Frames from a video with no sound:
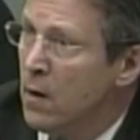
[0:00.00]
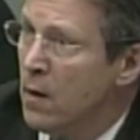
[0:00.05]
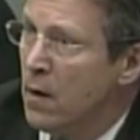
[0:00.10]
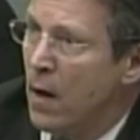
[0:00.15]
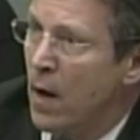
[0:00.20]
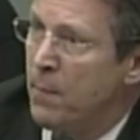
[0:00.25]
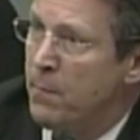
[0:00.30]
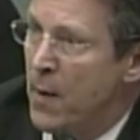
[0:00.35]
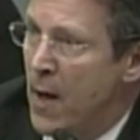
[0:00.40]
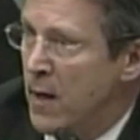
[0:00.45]

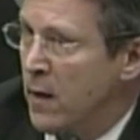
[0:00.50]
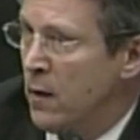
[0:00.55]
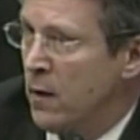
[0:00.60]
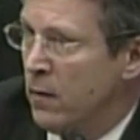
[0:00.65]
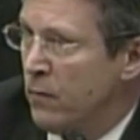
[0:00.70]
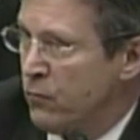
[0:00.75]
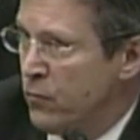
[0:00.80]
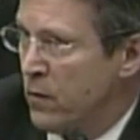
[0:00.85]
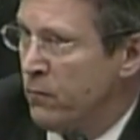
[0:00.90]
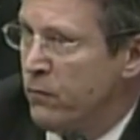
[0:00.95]
a penny,
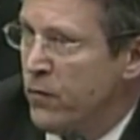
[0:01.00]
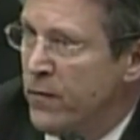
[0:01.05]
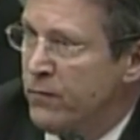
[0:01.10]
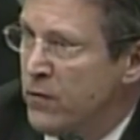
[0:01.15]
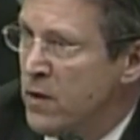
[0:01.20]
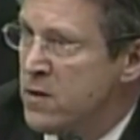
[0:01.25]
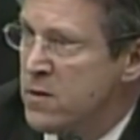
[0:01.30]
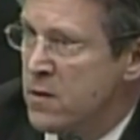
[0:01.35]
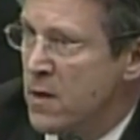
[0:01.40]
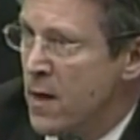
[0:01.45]
if at
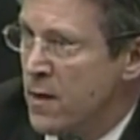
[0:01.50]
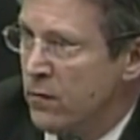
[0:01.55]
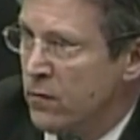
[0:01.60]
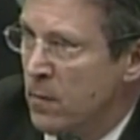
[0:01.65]
50 cents,